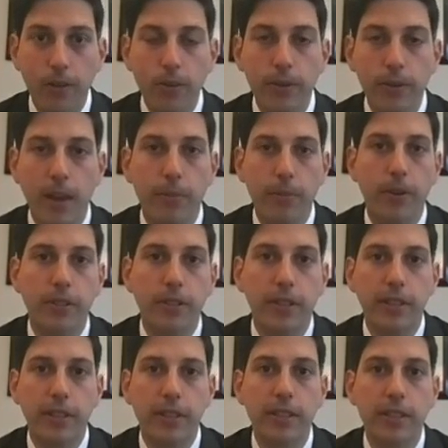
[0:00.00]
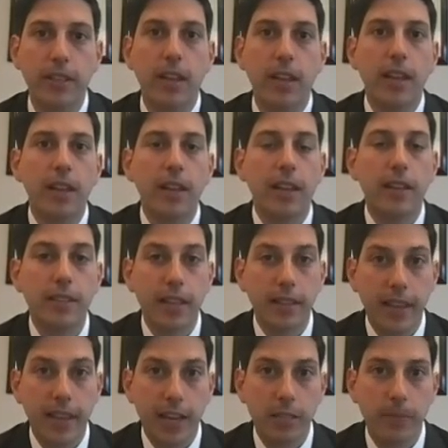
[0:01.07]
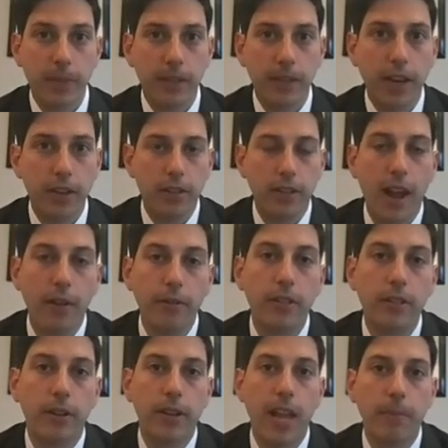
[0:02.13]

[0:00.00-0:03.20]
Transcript: who that person is, set that expectation out to your